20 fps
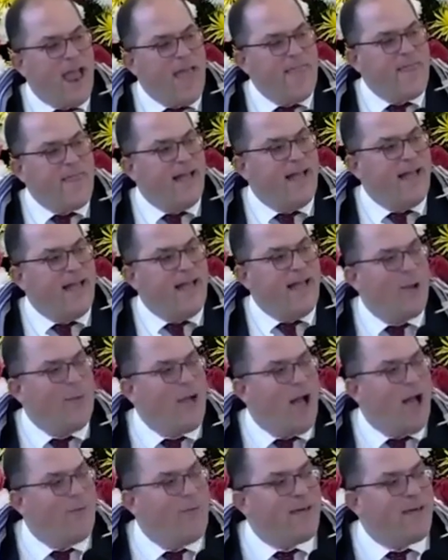And that's why
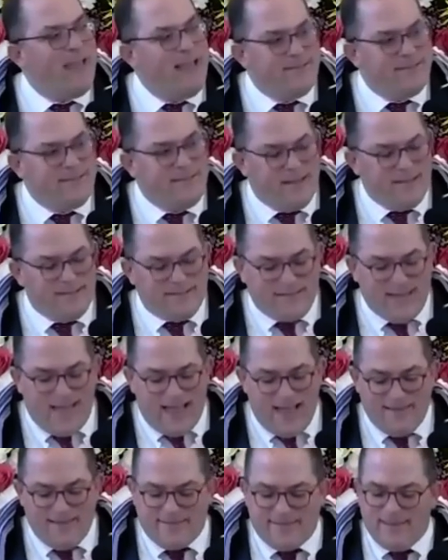Rabbi Chisda
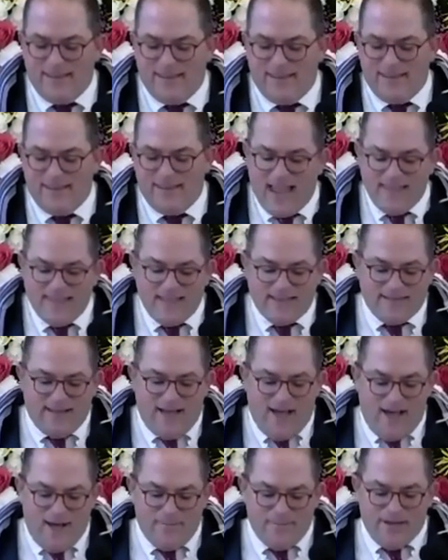says in the
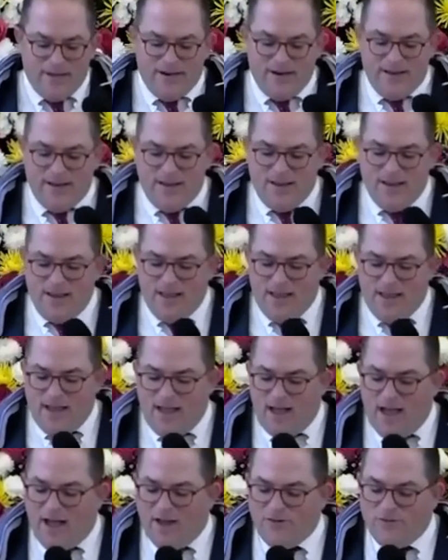Talmud,
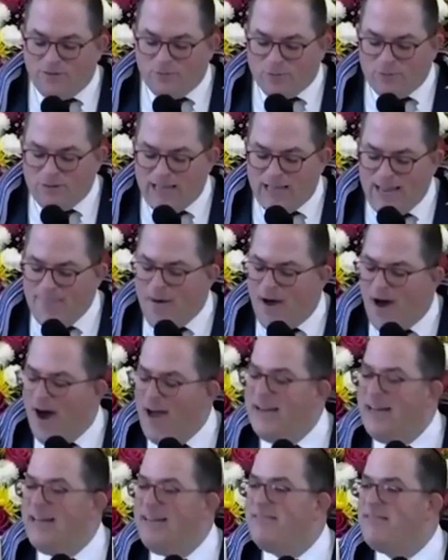a dream
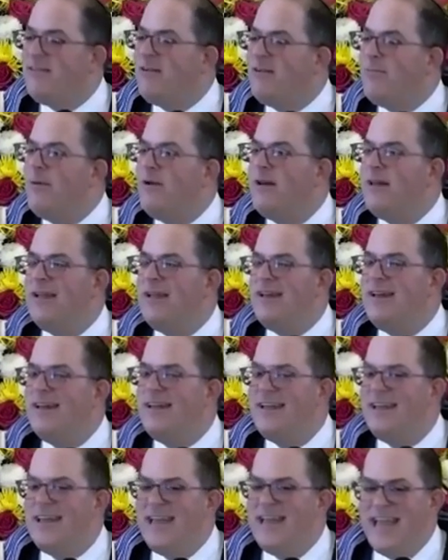uninterpreted
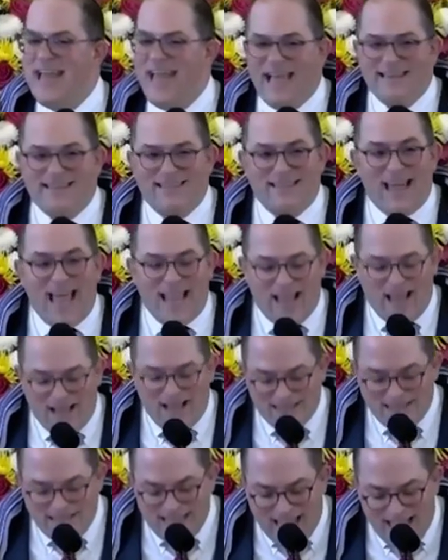is like a
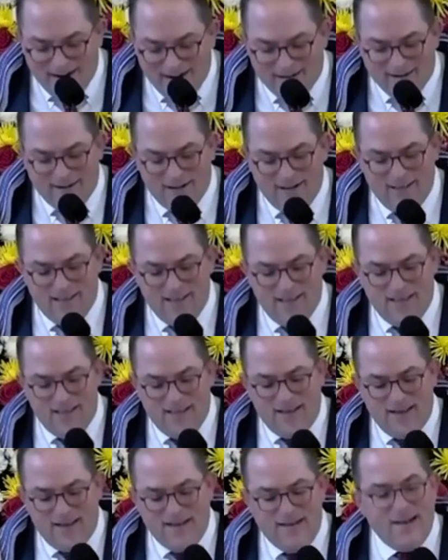letter
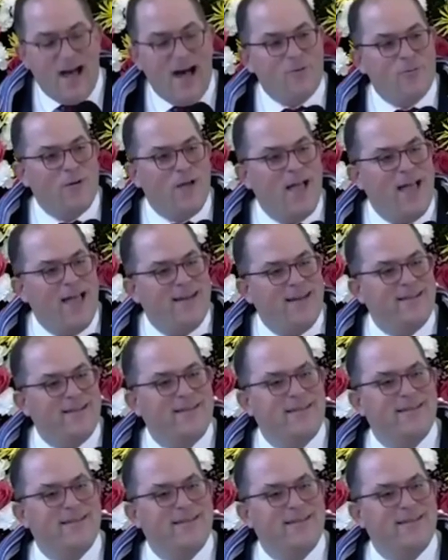not read.